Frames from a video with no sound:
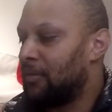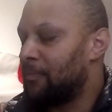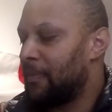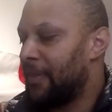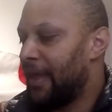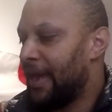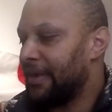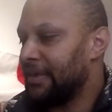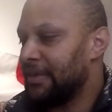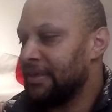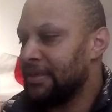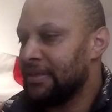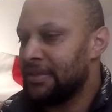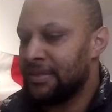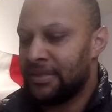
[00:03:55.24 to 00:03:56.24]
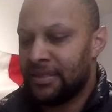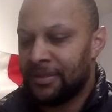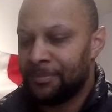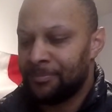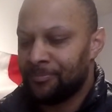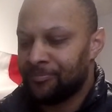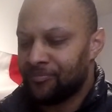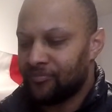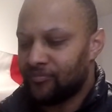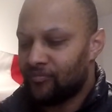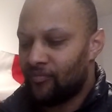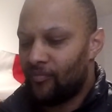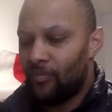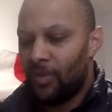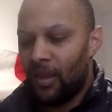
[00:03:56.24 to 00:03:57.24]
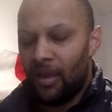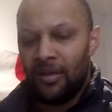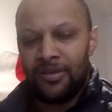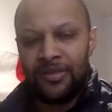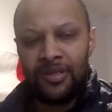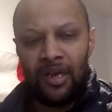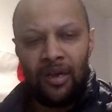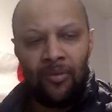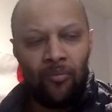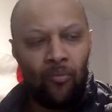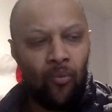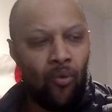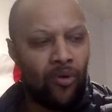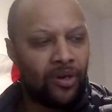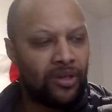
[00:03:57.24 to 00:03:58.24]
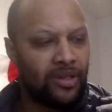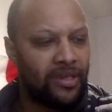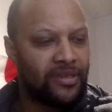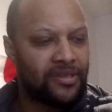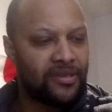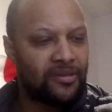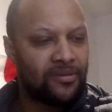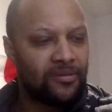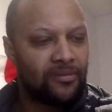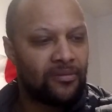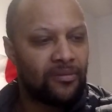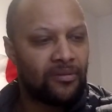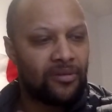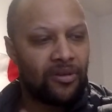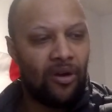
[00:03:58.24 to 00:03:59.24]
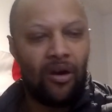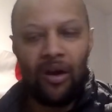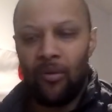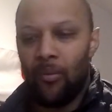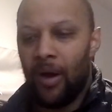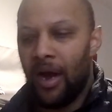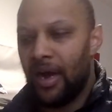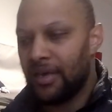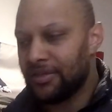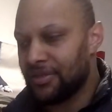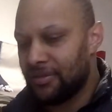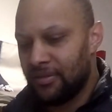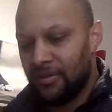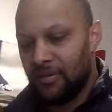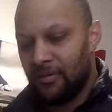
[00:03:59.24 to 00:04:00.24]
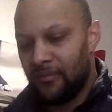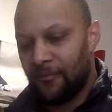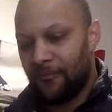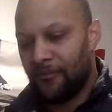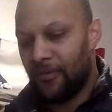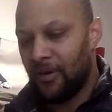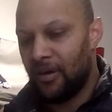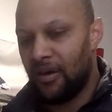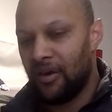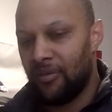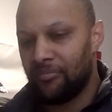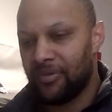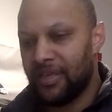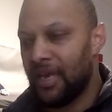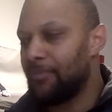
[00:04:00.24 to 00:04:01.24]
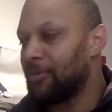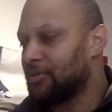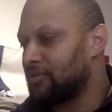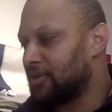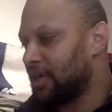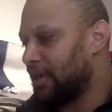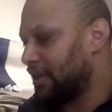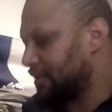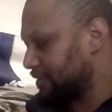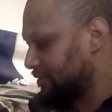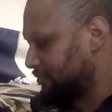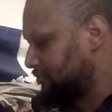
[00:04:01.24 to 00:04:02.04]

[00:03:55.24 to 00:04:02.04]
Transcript: That is some waterless car wash from Chemical Guys,